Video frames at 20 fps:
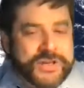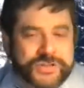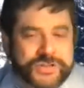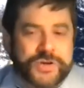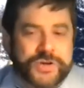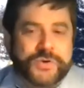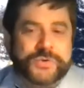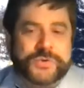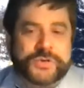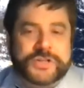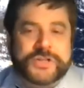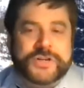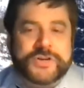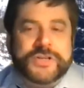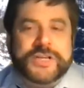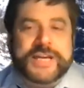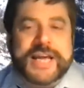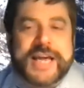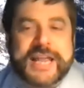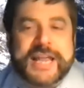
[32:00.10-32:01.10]
So, you know,
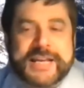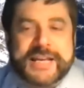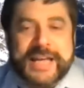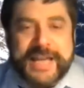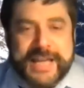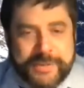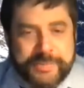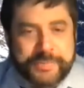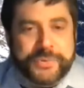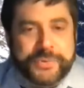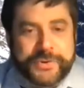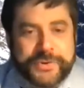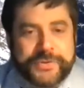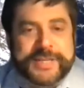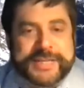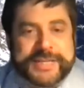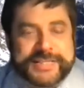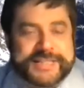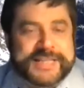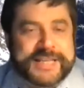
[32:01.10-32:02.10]
you got to kind of pull
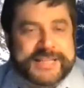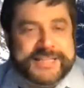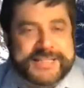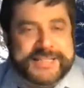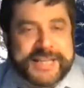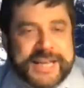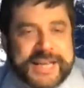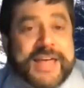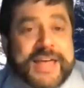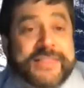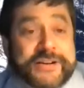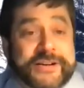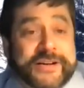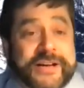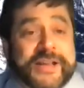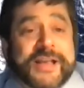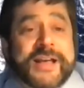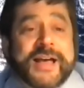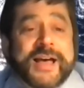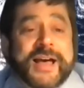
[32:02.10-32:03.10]
these things
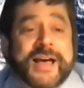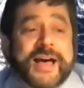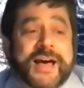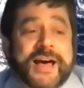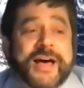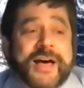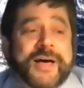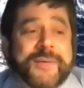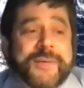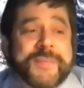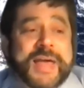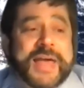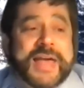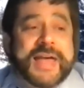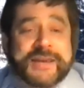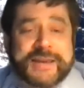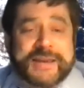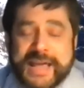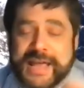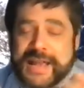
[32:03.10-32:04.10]
together um,
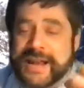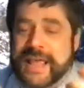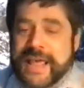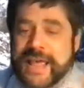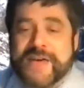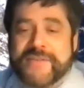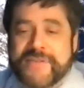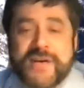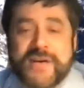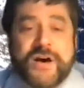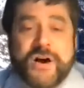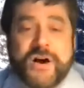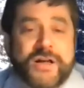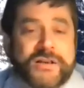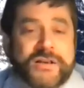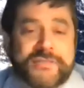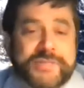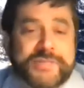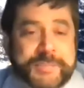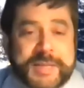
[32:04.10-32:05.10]
and and had
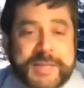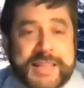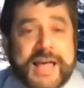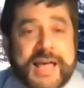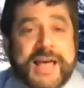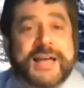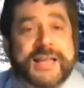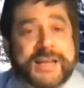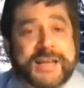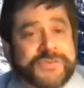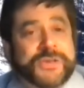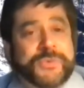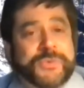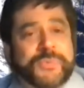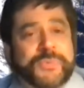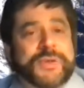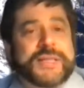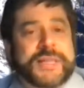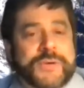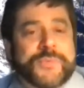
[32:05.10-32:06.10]
all of them aligned if you
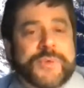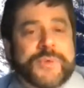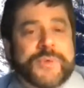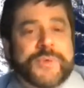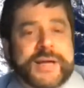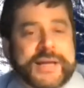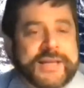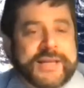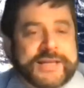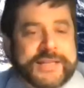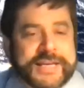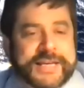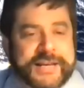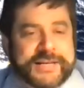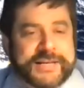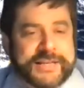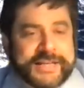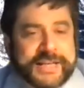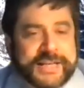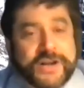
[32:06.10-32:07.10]
really want to
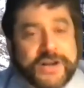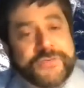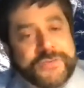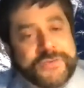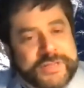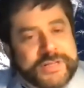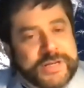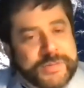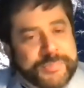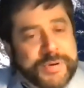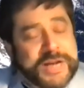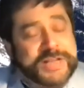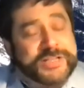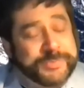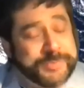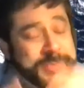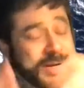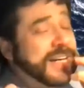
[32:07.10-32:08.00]
get get over the depression.